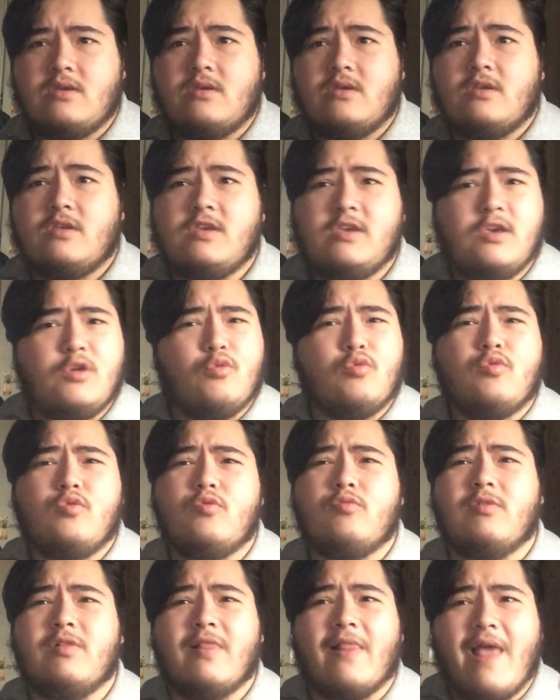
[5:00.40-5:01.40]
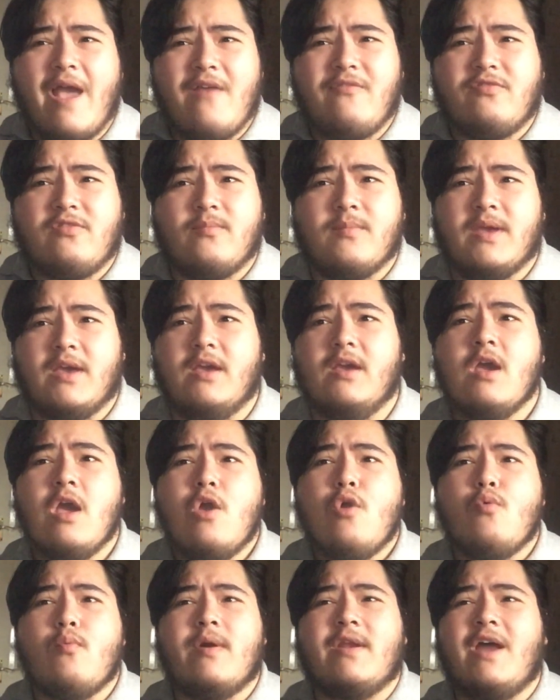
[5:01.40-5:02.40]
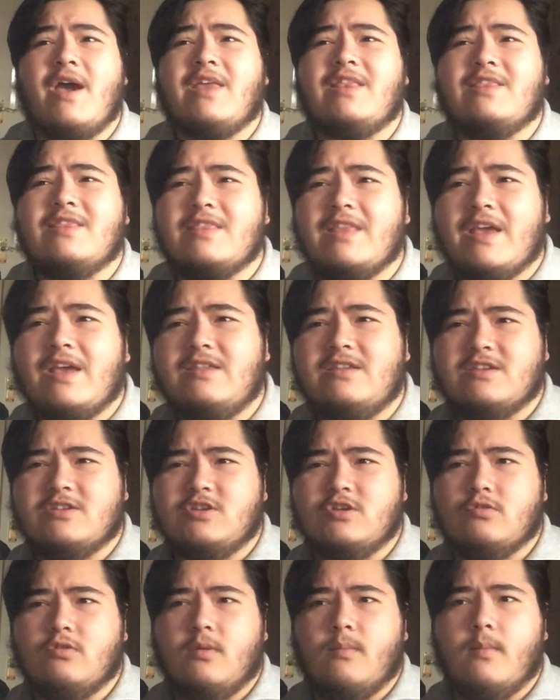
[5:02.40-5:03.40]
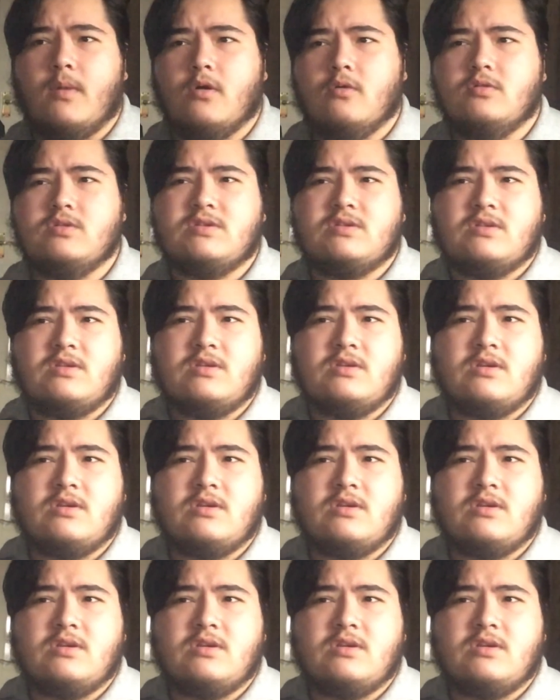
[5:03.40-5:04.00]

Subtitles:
You left me when I needed you the most.